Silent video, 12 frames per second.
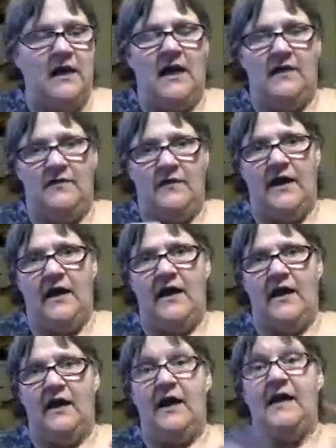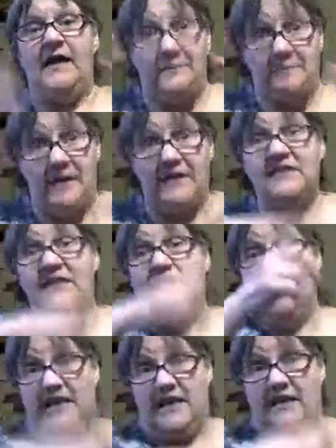And I mixed
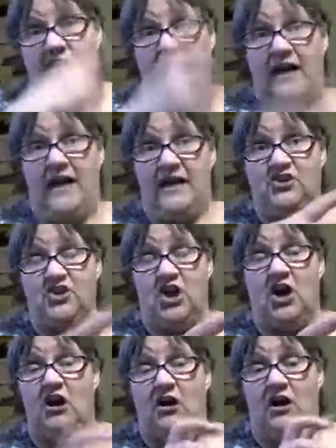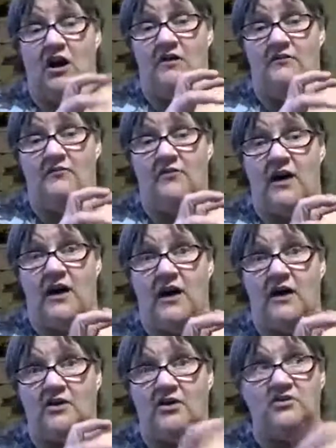in a jar of
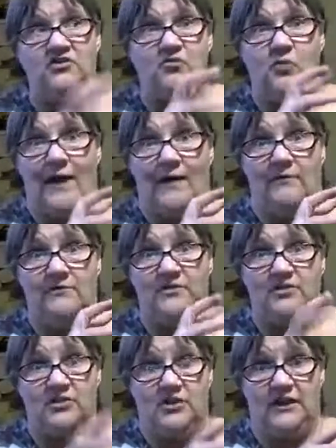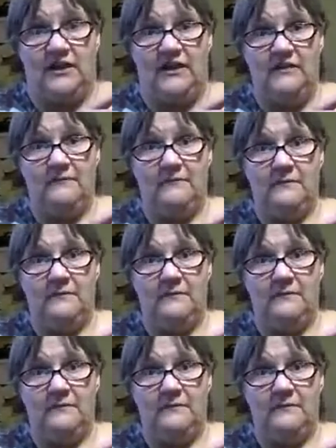cooked ground turkey